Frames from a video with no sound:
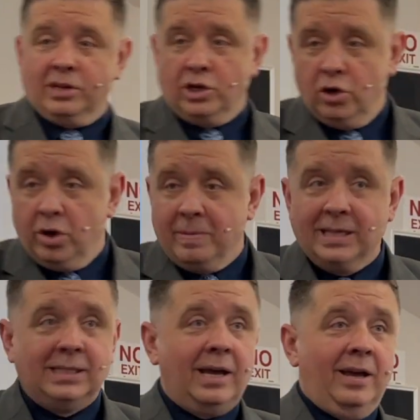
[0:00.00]
and you to be
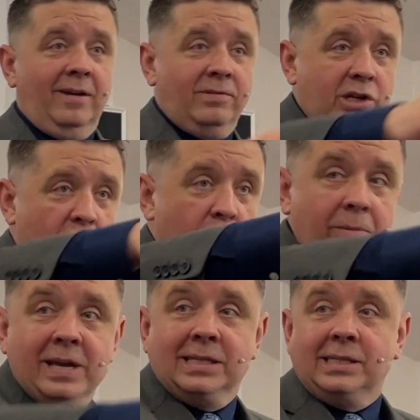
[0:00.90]
saved, and you
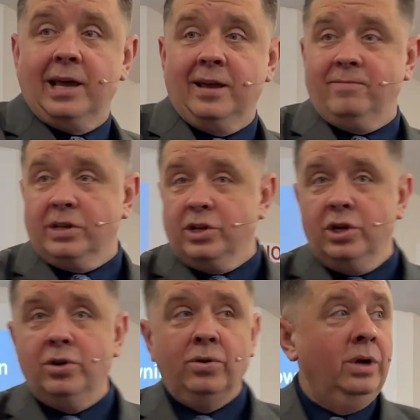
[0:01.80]
to be saved, and
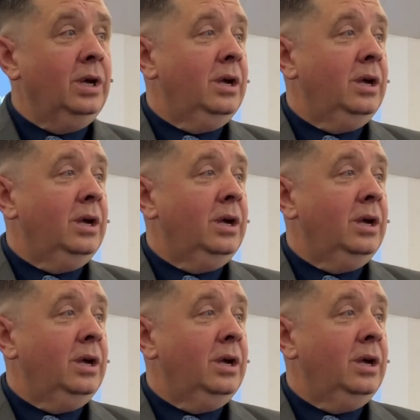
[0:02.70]
you,